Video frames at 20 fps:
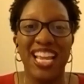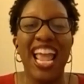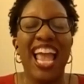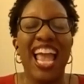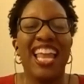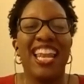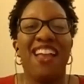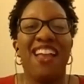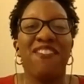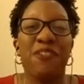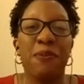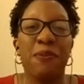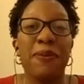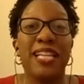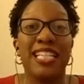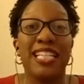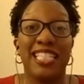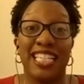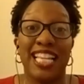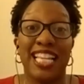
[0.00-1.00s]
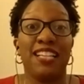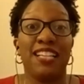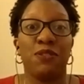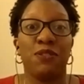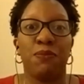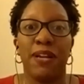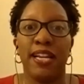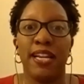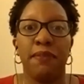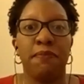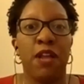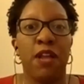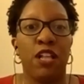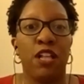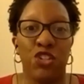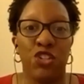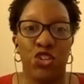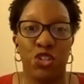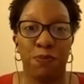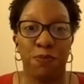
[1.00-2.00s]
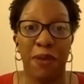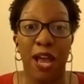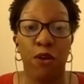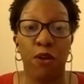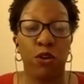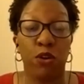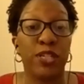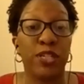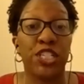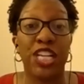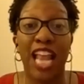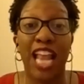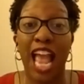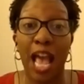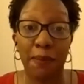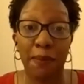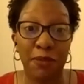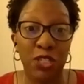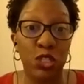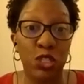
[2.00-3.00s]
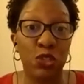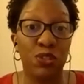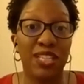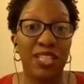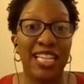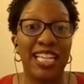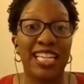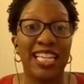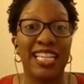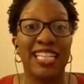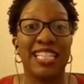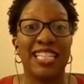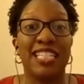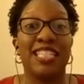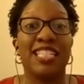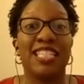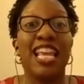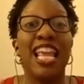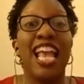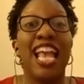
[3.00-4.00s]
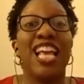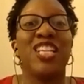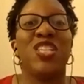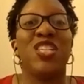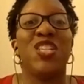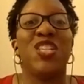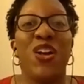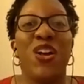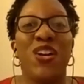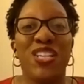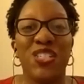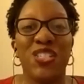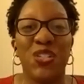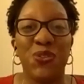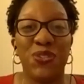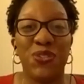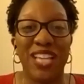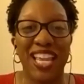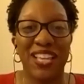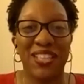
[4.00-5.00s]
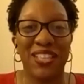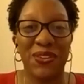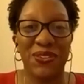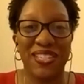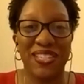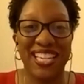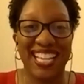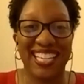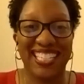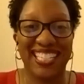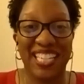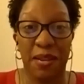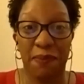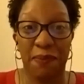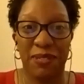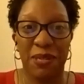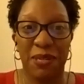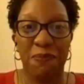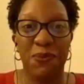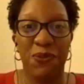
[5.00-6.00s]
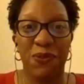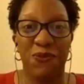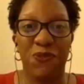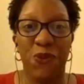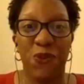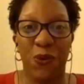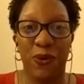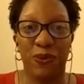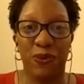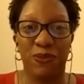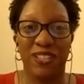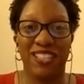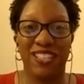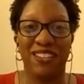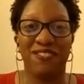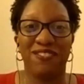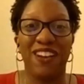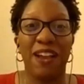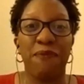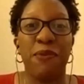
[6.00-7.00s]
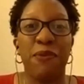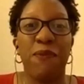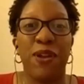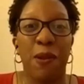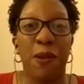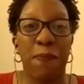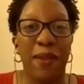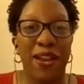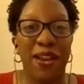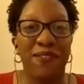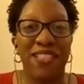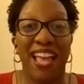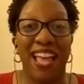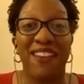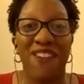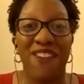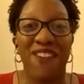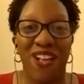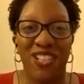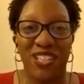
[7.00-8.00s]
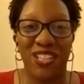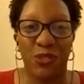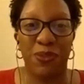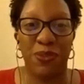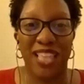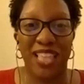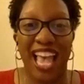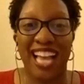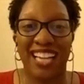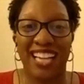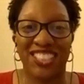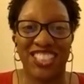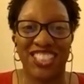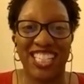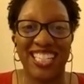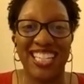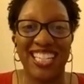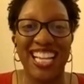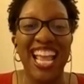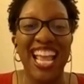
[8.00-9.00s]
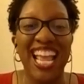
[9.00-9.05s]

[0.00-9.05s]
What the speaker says: And everybody says, right, knowledge is power, which it absolutely is, as long as you take those next steps and move forward with it, right? We want to pair that knowledge with action.